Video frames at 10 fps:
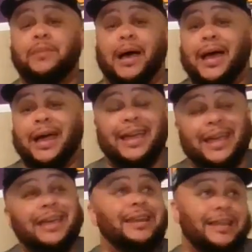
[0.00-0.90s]
I
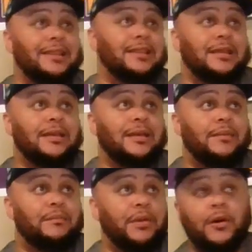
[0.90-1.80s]
hated
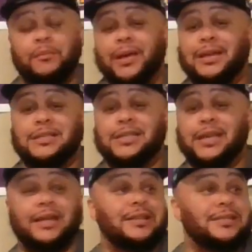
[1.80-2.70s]
Bill
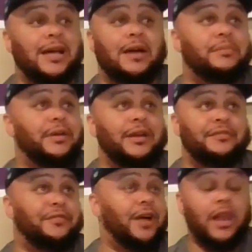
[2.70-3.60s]
Belichick and Tom Brady
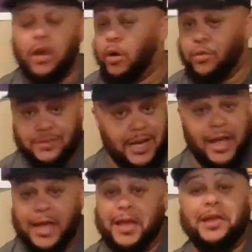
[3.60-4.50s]
for a long
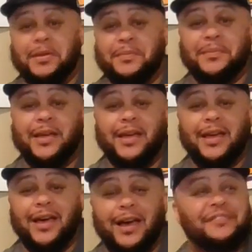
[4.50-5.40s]
time.
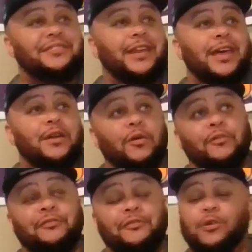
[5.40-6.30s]
After that
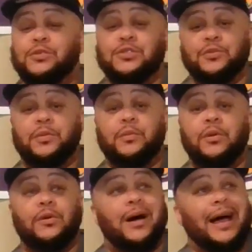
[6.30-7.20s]
04 Super
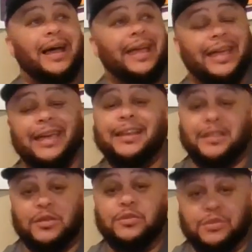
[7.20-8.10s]
Bowl, I hated
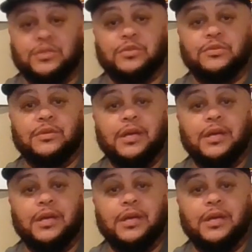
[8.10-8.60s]
those two.